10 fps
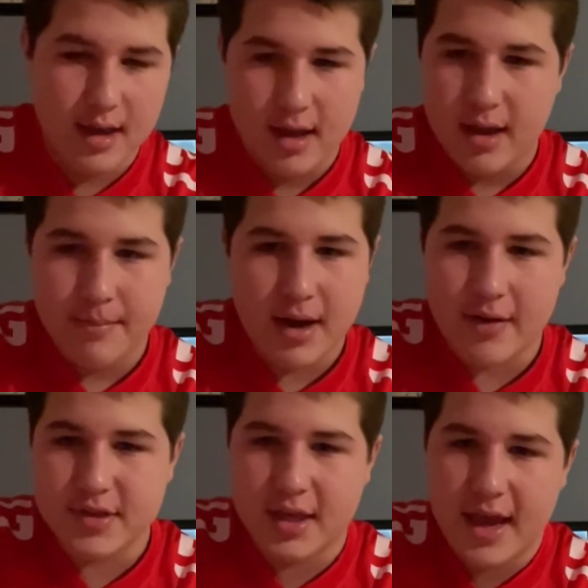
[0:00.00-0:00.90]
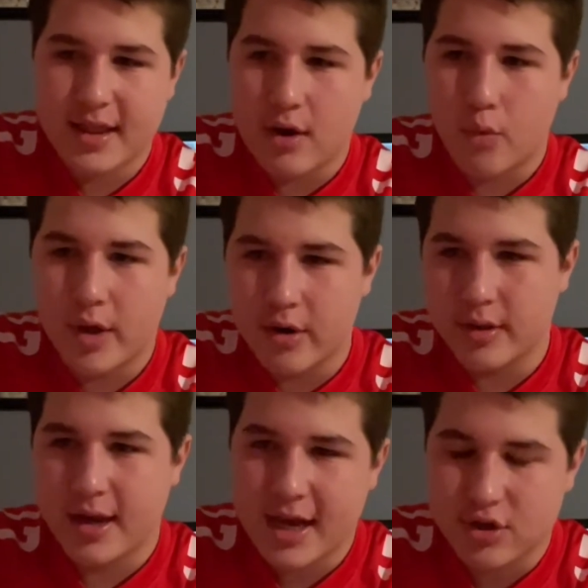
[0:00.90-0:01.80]
I mean, obviously, he had that winner in
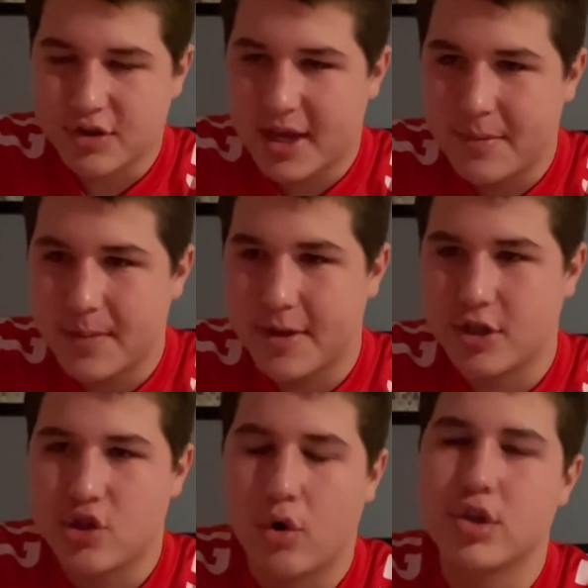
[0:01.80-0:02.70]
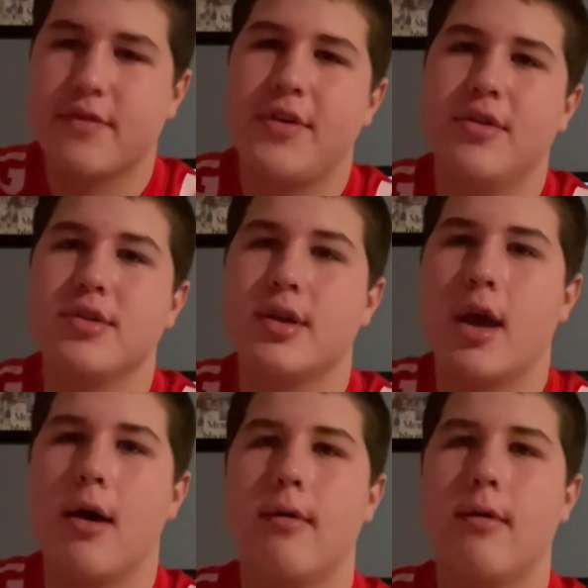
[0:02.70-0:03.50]
the national championship against Georgia a few years ago.